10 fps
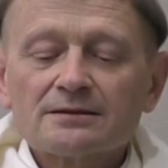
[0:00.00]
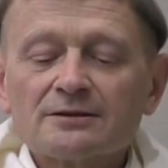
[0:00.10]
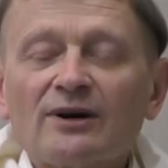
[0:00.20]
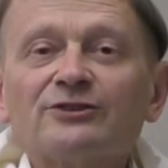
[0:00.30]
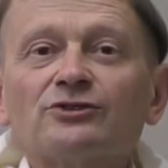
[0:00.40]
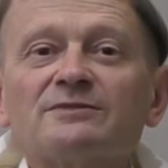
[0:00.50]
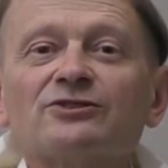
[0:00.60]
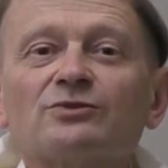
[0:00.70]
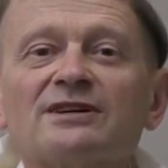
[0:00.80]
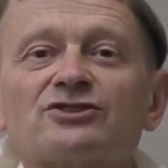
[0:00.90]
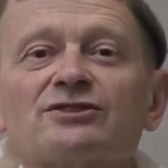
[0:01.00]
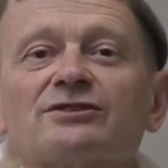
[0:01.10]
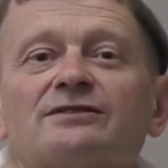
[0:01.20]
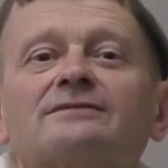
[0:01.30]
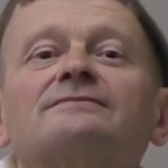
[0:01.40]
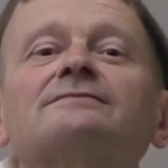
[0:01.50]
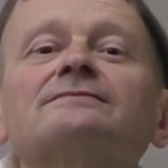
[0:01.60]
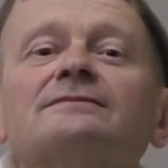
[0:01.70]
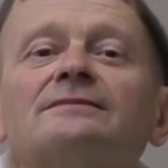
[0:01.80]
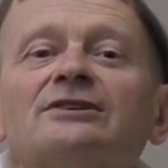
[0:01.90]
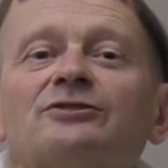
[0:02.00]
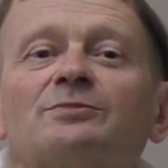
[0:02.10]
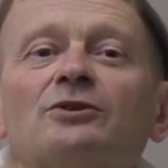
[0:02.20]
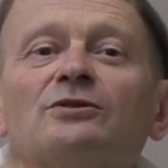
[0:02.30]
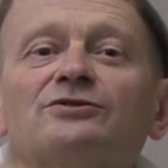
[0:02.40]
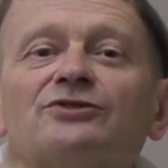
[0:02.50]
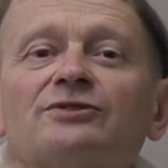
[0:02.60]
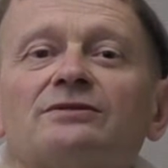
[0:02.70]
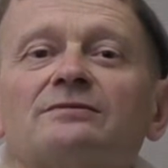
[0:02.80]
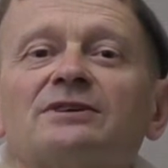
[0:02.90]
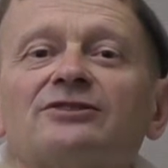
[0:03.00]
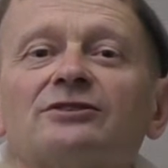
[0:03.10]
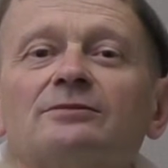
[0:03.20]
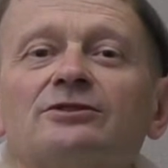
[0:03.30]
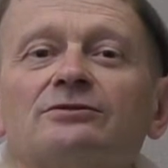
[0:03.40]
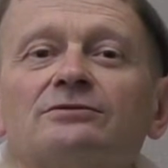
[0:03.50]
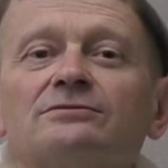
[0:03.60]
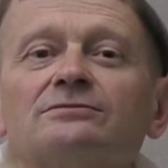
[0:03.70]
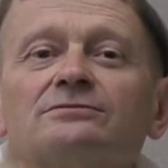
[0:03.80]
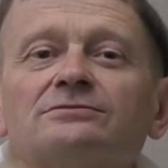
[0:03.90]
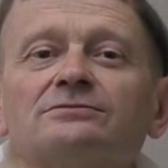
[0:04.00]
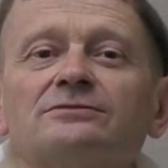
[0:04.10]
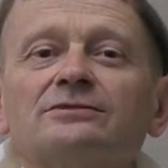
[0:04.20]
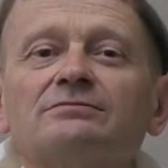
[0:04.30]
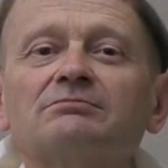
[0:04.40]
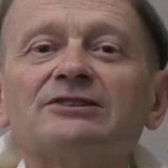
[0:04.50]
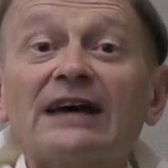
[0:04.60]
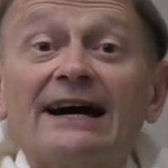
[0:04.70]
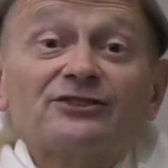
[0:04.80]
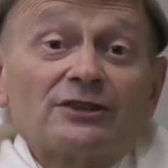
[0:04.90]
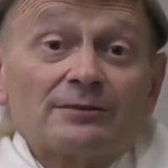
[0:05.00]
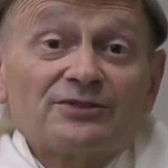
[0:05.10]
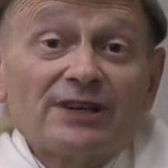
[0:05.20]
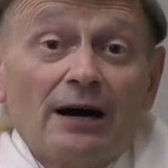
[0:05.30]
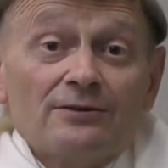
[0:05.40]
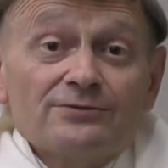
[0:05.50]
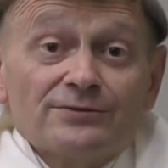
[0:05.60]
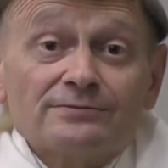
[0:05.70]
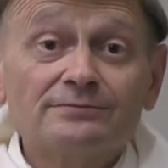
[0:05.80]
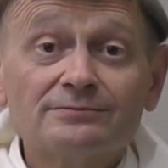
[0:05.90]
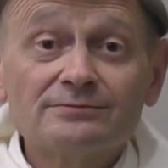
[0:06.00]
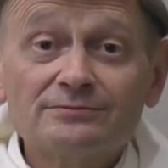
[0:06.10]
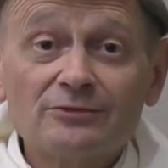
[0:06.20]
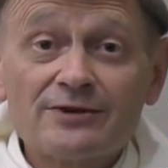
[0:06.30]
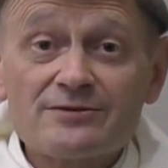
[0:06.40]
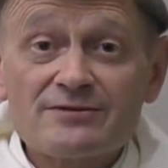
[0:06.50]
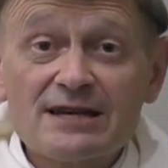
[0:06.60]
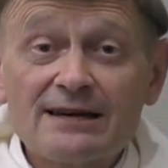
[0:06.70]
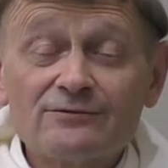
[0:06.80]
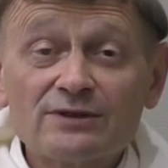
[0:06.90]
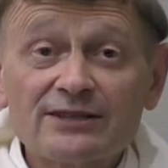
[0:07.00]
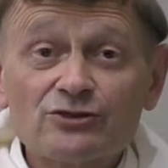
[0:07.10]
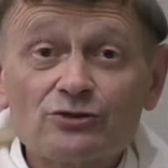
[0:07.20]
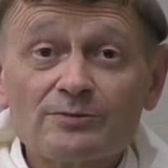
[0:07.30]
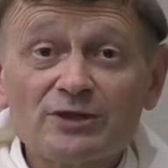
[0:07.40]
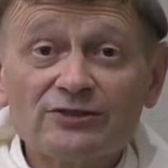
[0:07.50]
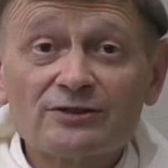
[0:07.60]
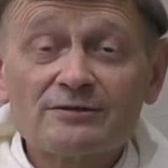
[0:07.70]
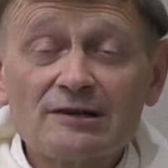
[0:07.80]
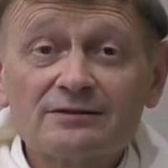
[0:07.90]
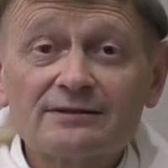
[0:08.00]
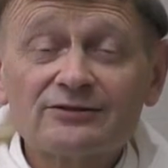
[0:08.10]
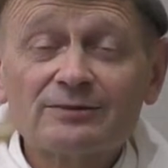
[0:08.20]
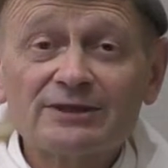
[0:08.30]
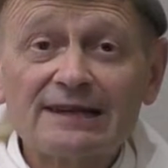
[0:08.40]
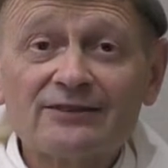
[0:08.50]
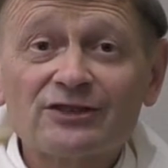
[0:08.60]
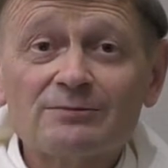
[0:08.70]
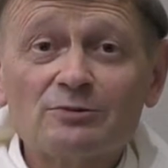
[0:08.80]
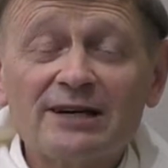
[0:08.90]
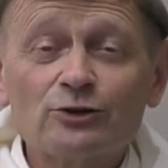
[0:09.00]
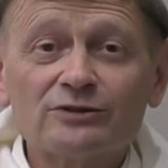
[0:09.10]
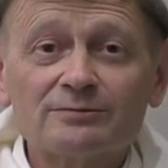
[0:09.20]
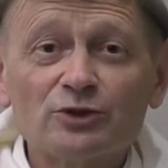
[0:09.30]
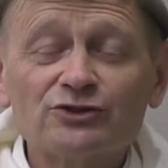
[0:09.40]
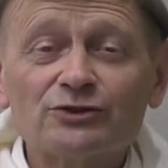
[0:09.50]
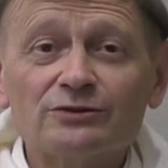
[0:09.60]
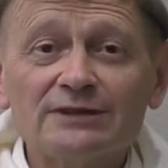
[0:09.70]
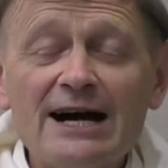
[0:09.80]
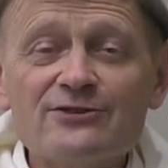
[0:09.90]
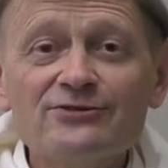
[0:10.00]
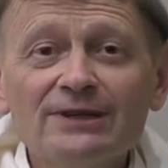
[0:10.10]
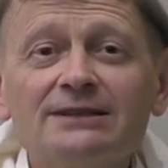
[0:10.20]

Now, I assume this question is posed by someone who is asking himself whether they have vocation to a priest. I'm not simply asking about my own personal life.